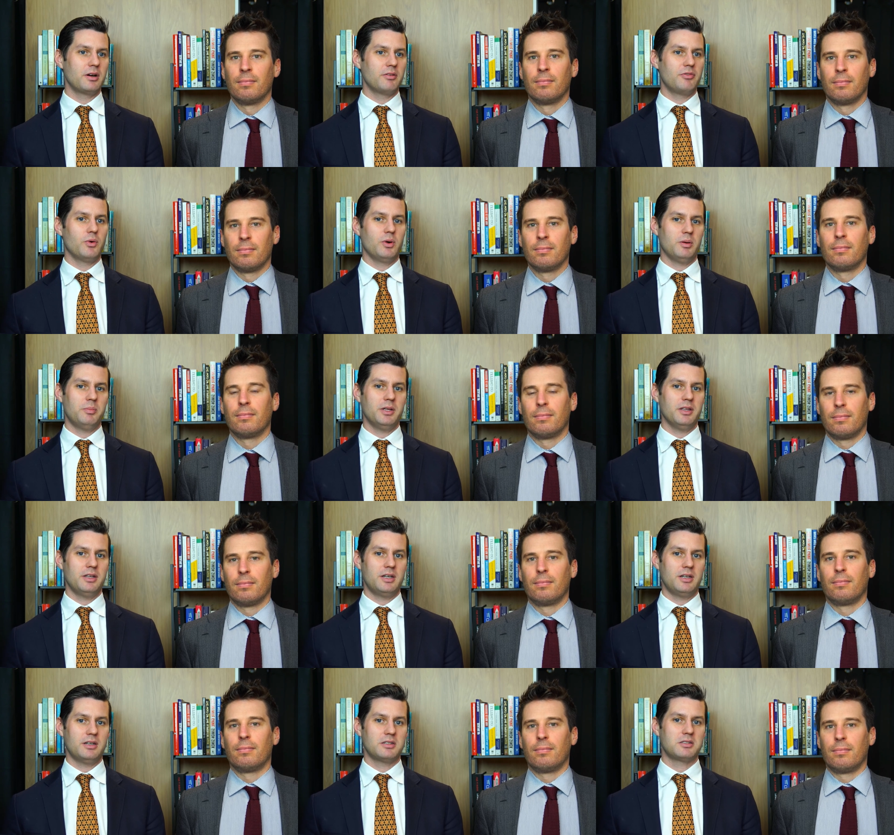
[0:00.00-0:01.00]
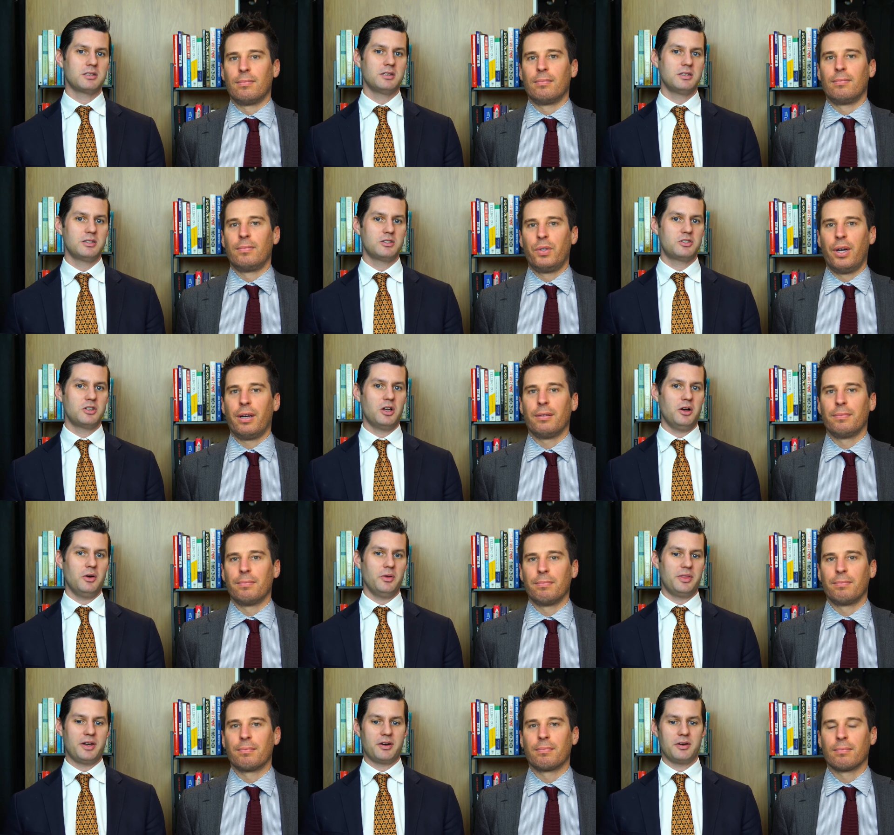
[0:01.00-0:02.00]
Speaker 1: their affordability is. Yeah.
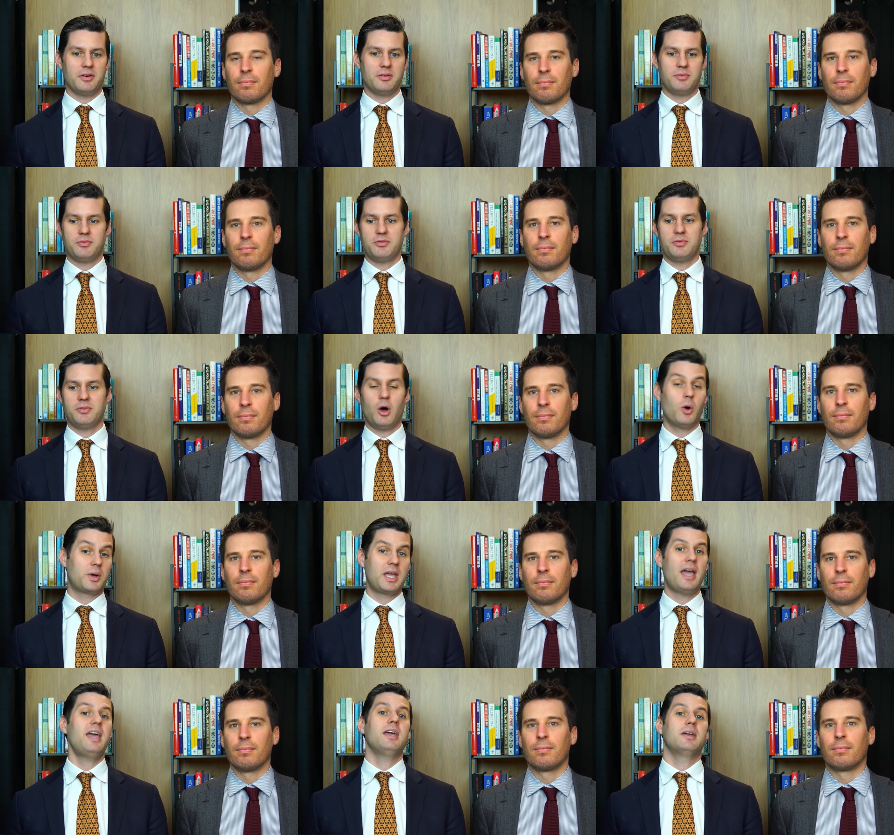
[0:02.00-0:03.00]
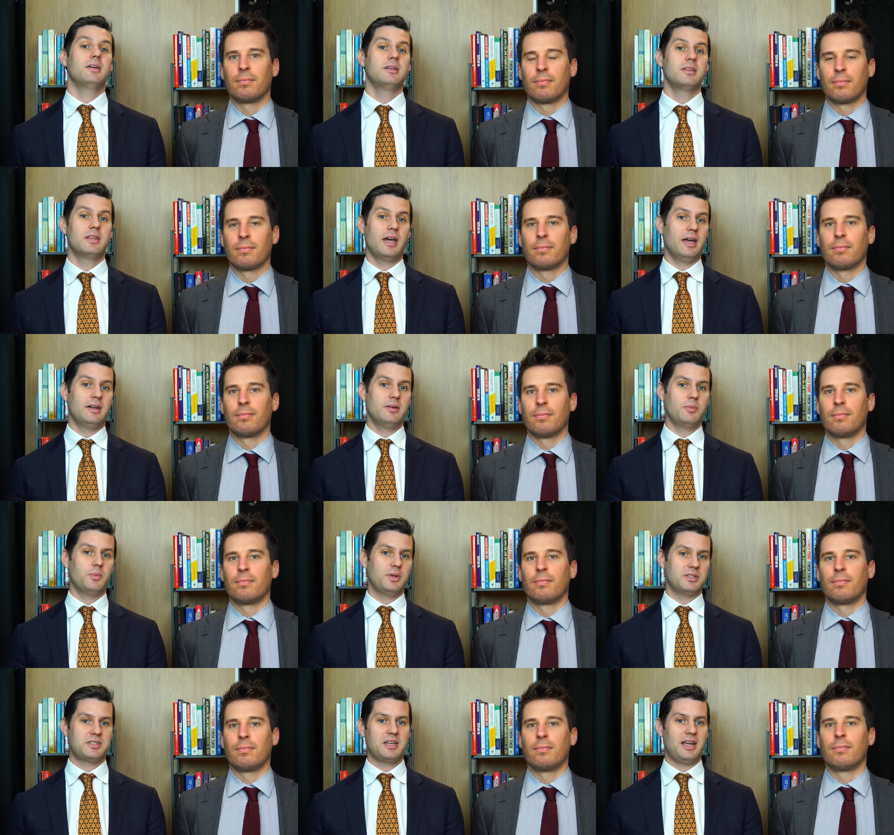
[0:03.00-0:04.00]
So they're okay then
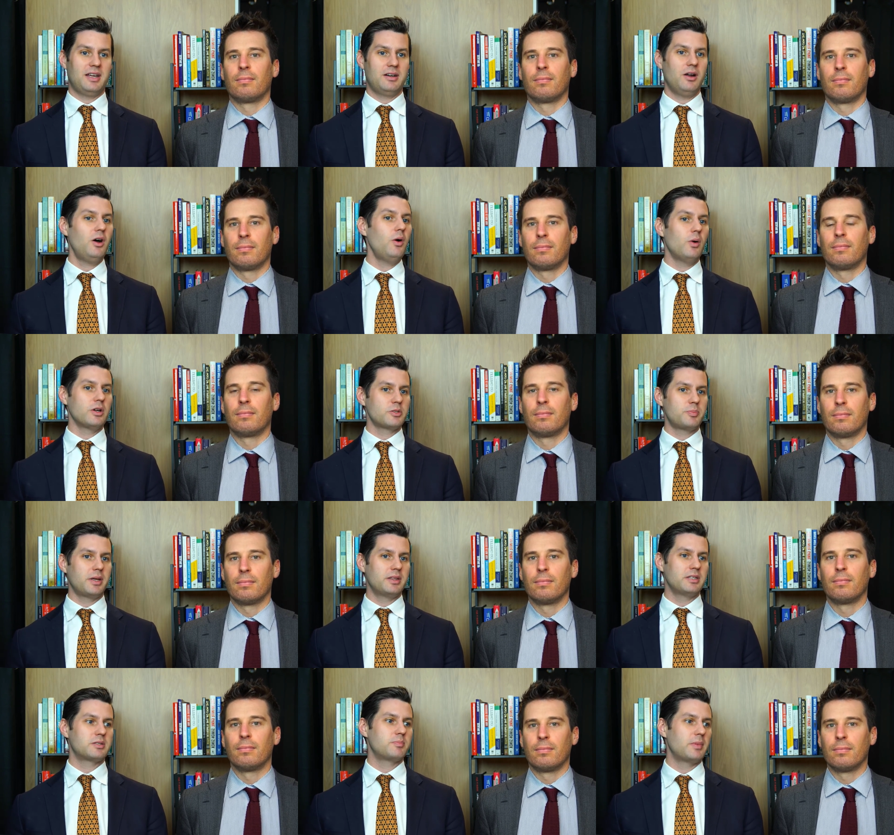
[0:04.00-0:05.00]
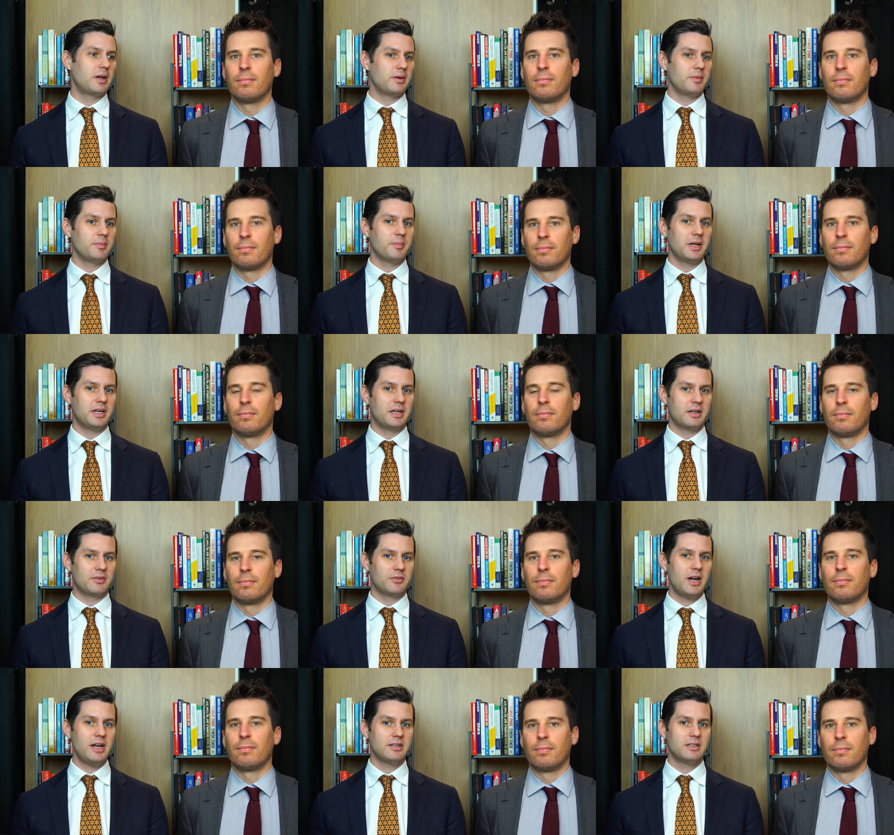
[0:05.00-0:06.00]
with saying, oh, I'll spend this amount of money on
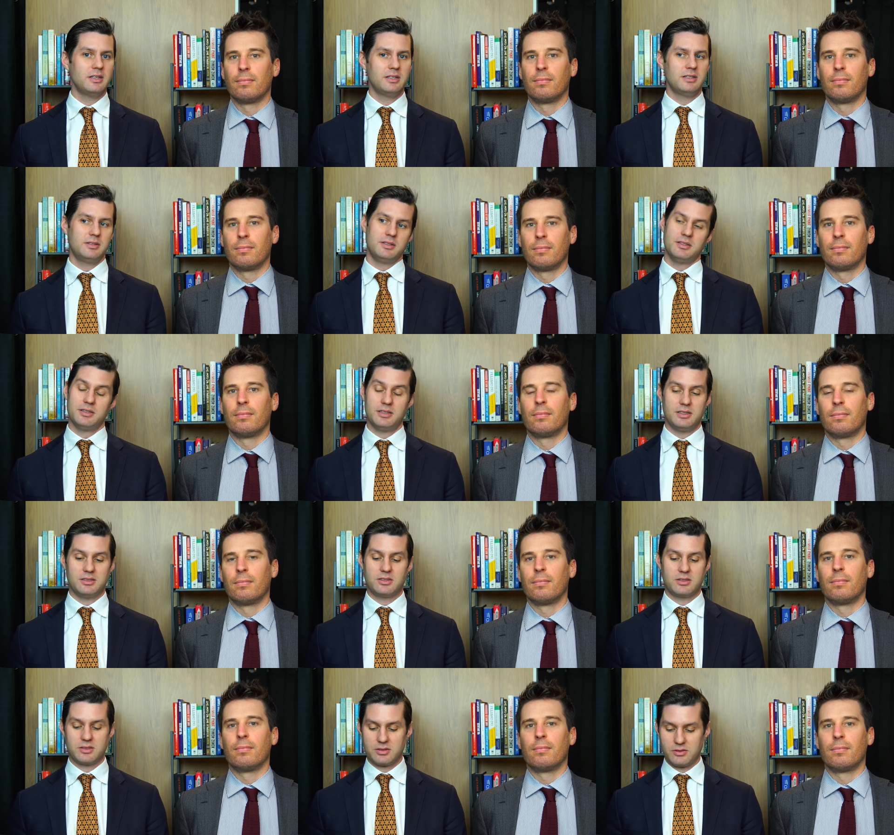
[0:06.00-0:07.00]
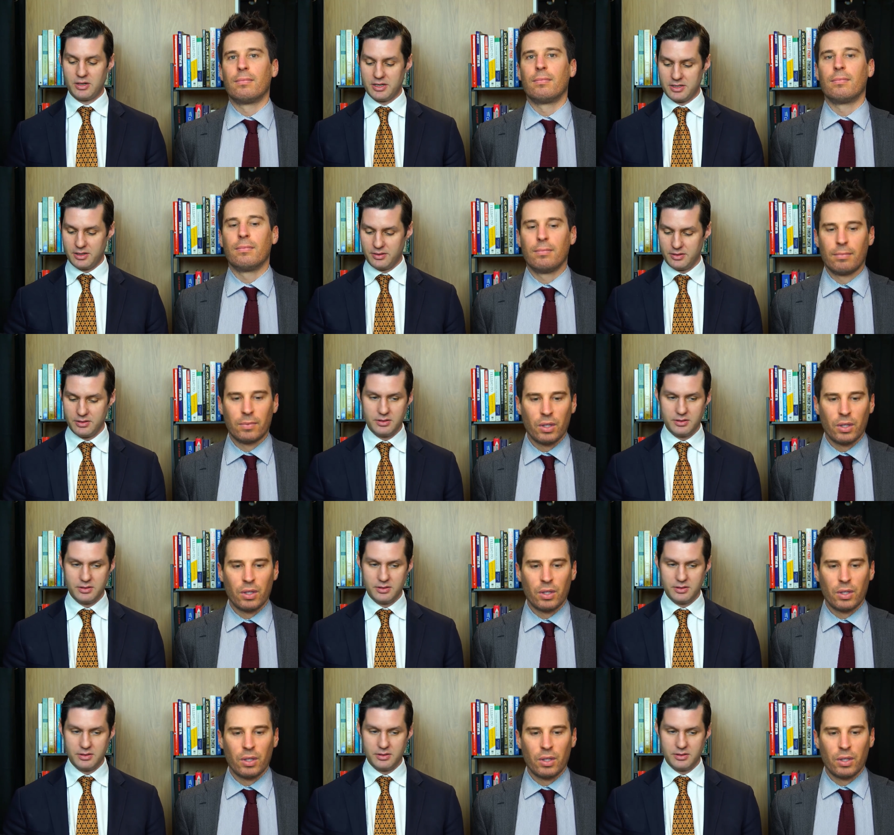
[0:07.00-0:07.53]
rent. It's crazy.